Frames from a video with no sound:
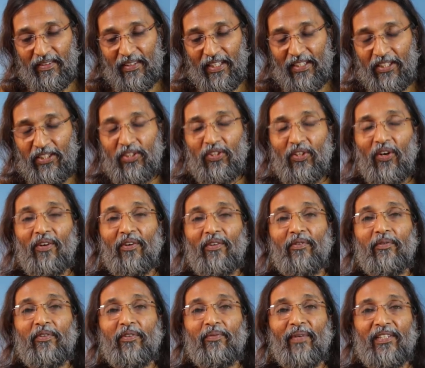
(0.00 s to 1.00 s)
there is
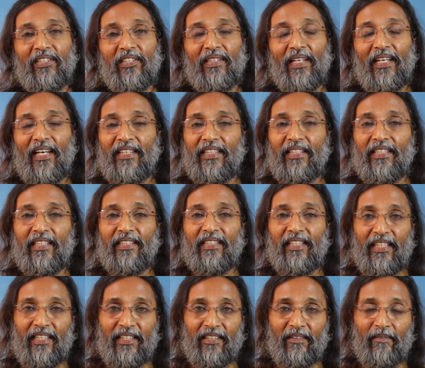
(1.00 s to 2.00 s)
not much clarity
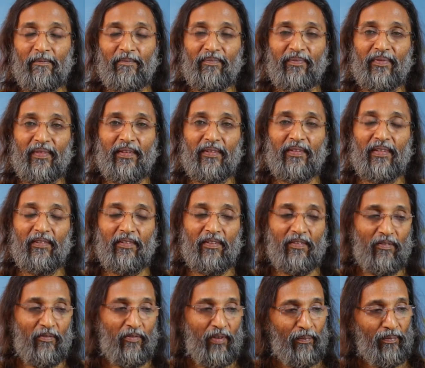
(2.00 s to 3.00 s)
there.
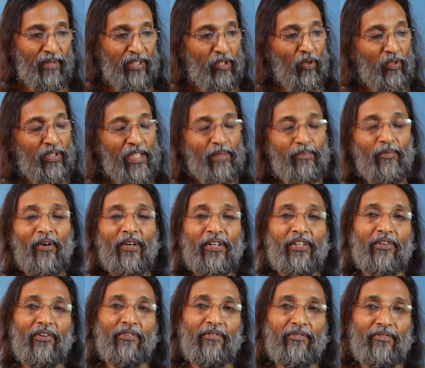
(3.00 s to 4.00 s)
From a yogic
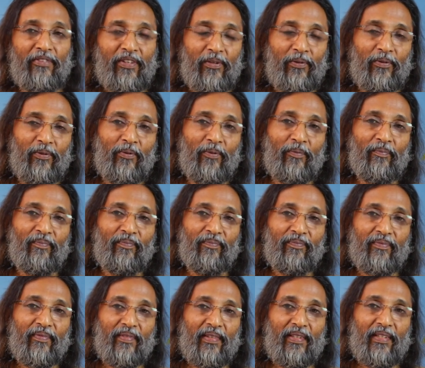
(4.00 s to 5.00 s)
point of view,
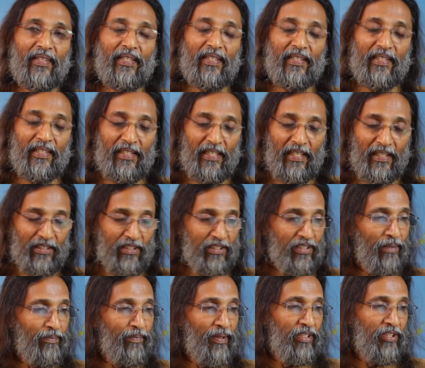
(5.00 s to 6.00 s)
here
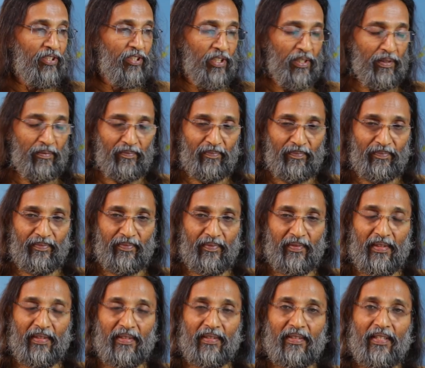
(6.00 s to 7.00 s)
is the picture.
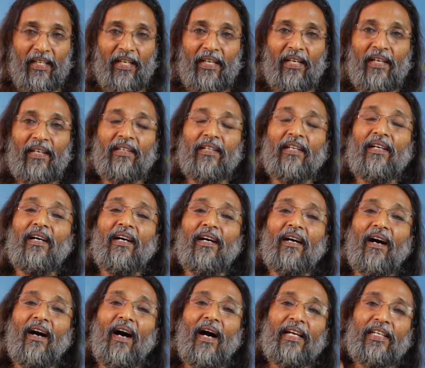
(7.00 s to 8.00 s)
There are
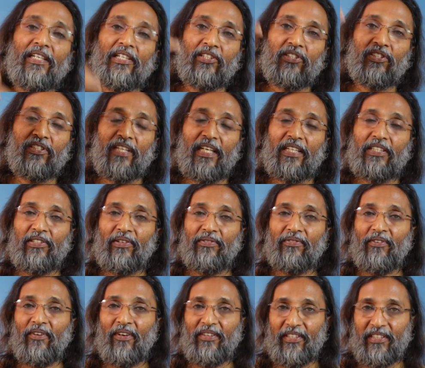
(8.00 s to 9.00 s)
higher states
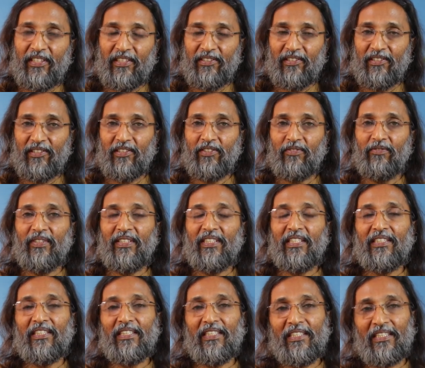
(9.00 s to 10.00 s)
of consciousness,
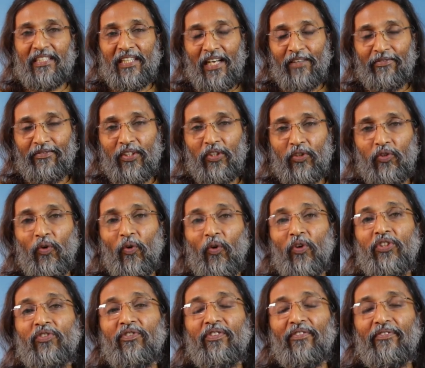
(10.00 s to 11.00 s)
which is itself the
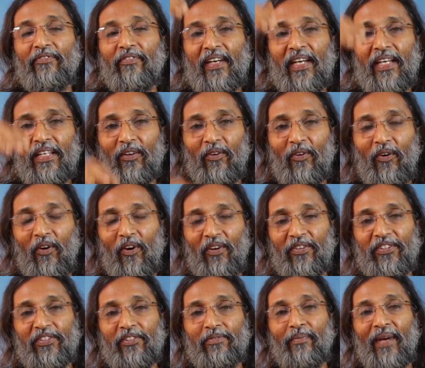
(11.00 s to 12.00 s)
source from where
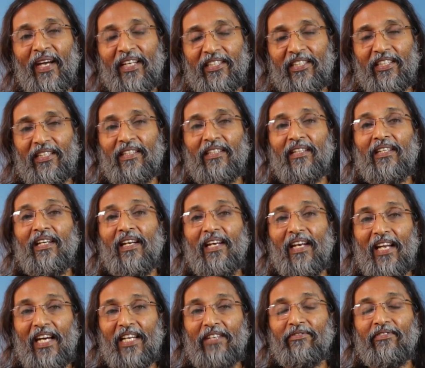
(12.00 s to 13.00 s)
all this matter,
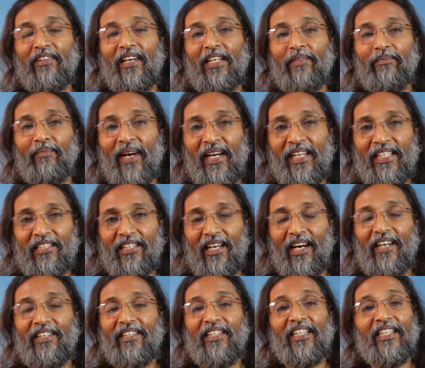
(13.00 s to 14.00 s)
life, and mind
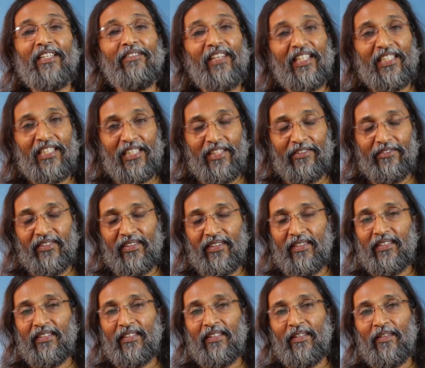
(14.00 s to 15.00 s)
are
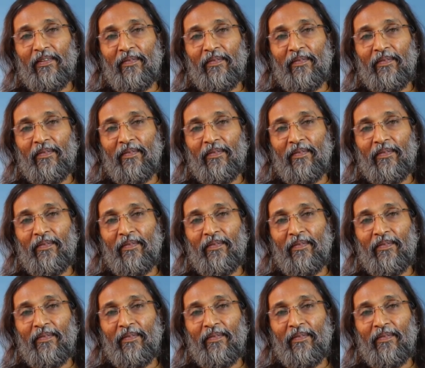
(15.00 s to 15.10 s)
derivatives.